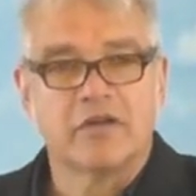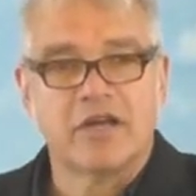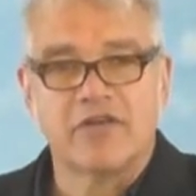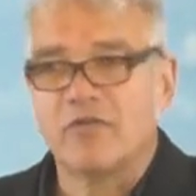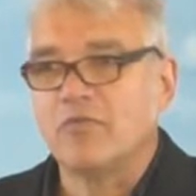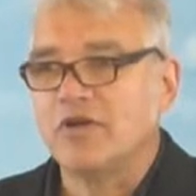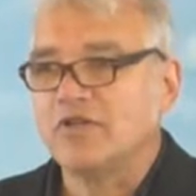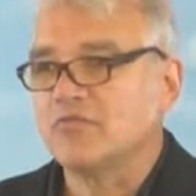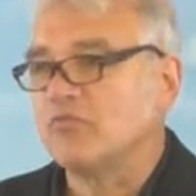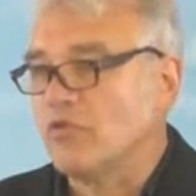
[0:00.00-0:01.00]
Not
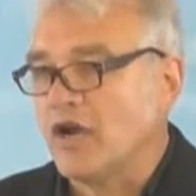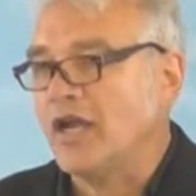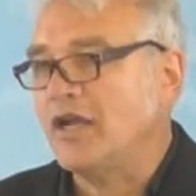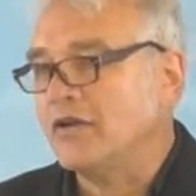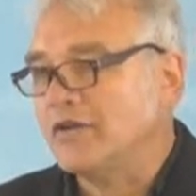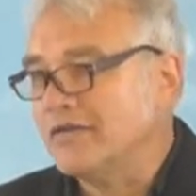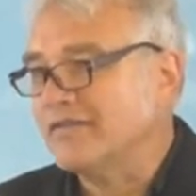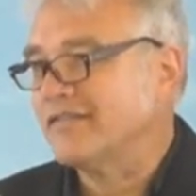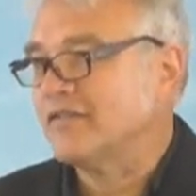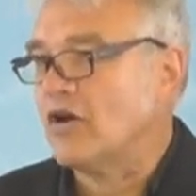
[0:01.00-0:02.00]
everybody's a brain,
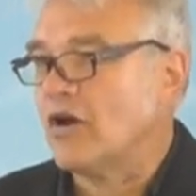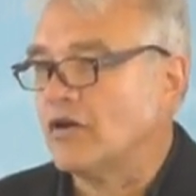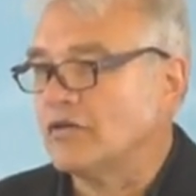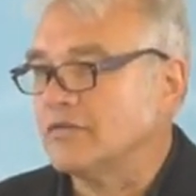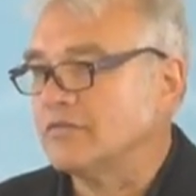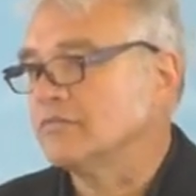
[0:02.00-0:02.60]
heart,